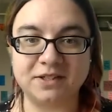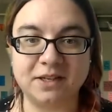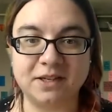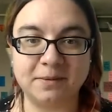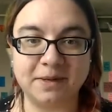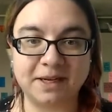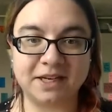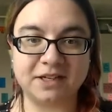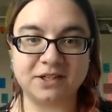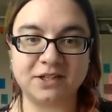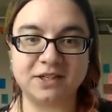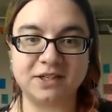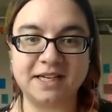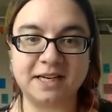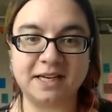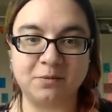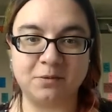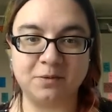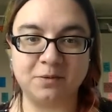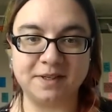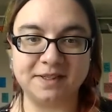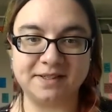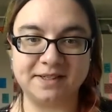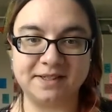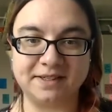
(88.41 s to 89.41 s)
So my kitchen
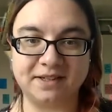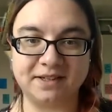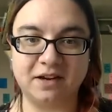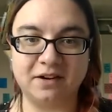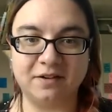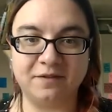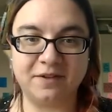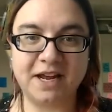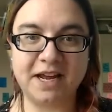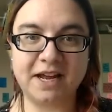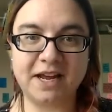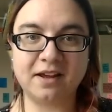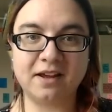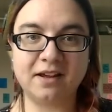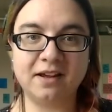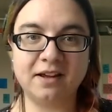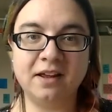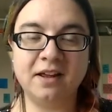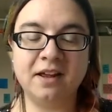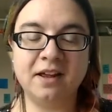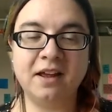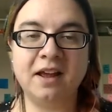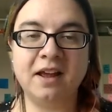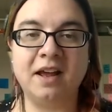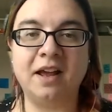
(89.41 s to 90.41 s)
table is kind of here,
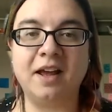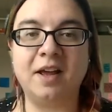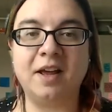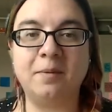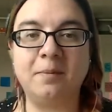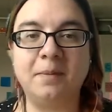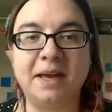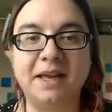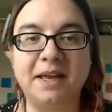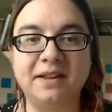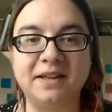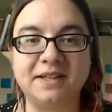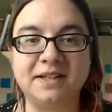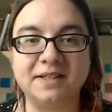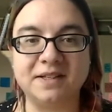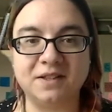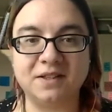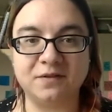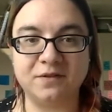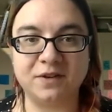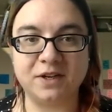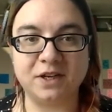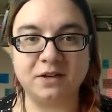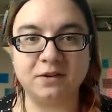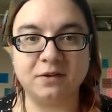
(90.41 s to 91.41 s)
and this is
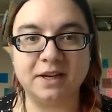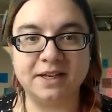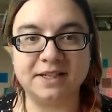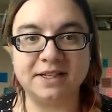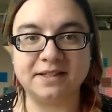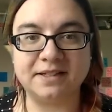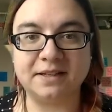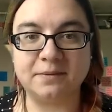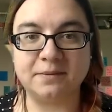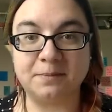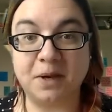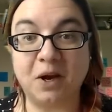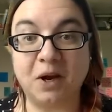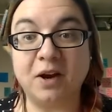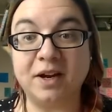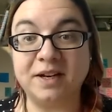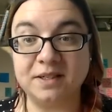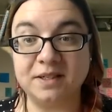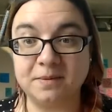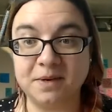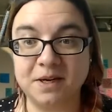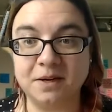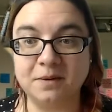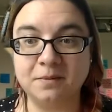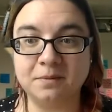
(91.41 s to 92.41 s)
the view as
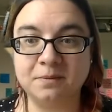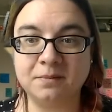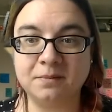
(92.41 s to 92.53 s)
behind me.